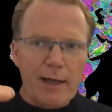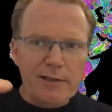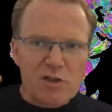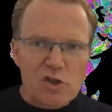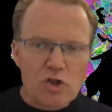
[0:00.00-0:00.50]

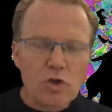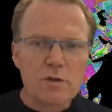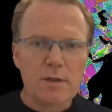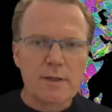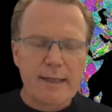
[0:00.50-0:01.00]

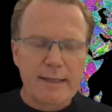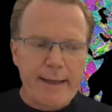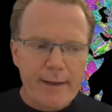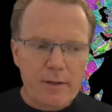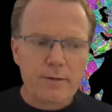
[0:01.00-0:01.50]
understood that
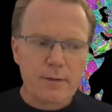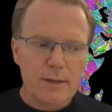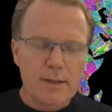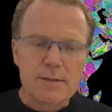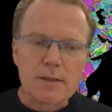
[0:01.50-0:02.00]
health
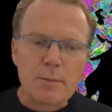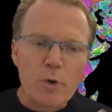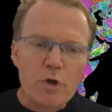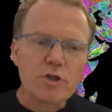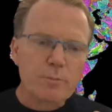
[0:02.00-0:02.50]
is an
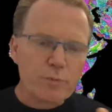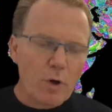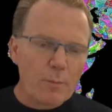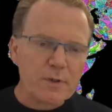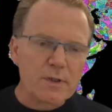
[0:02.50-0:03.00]
emergent
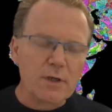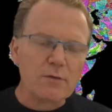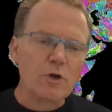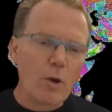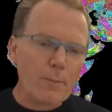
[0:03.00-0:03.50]
property
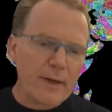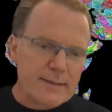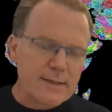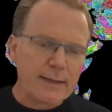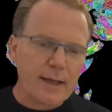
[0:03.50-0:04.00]
of a
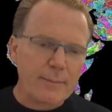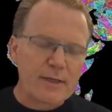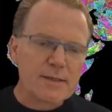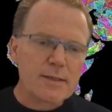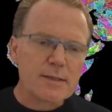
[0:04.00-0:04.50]
complex
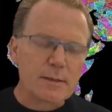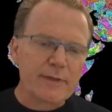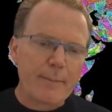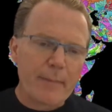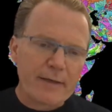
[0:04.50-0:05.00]
dynamic
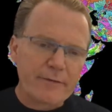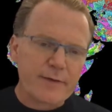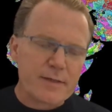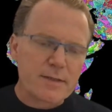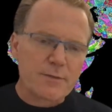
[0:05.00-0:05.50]
system that
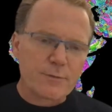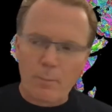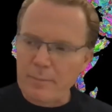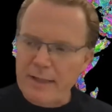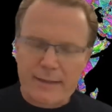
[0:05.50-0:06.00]
manifests
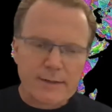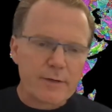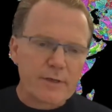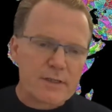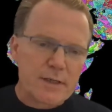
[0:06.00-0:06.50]
from
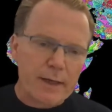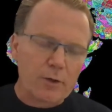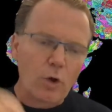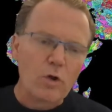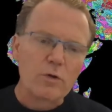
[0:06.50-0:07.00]
planetary
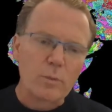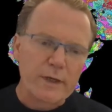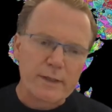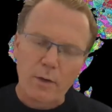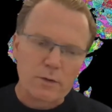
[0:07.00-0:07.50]
scale all the
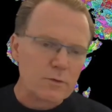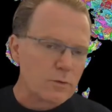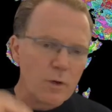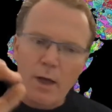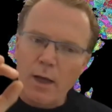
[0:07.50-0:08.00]
way down
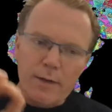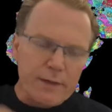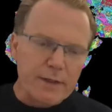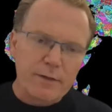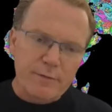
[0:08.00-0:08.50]
to
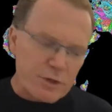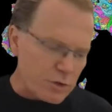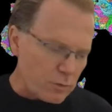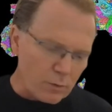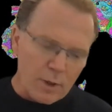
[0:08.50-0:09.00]
the
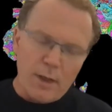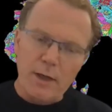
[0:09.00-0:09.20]
individual,